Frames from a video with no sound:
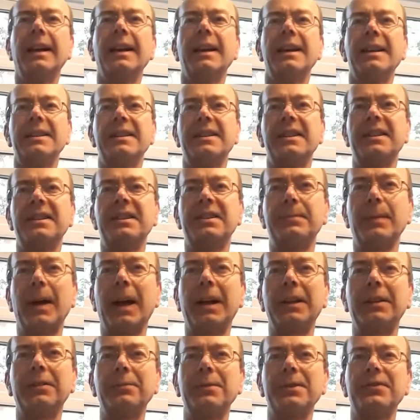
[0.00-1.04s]
Since
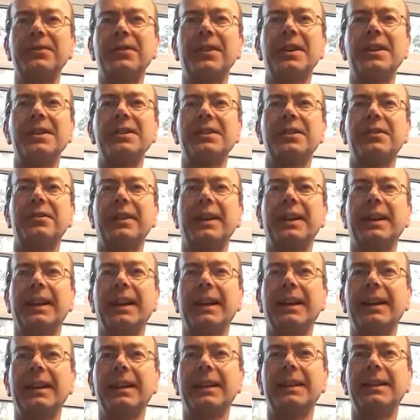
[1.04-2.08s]
man was first
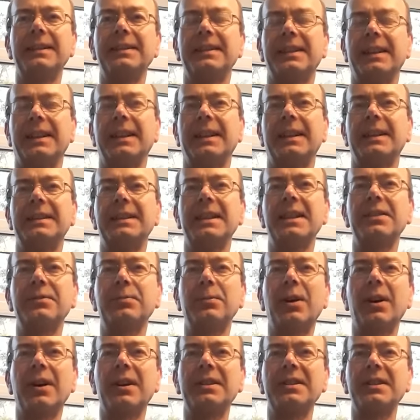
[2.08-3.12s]
created,
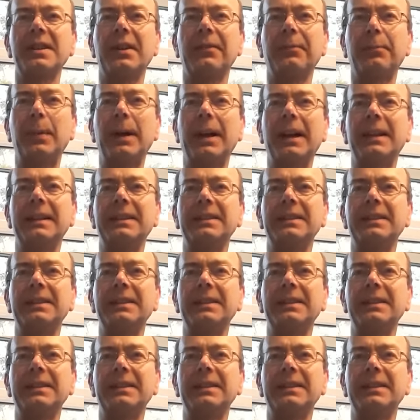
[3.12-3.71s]
his works have been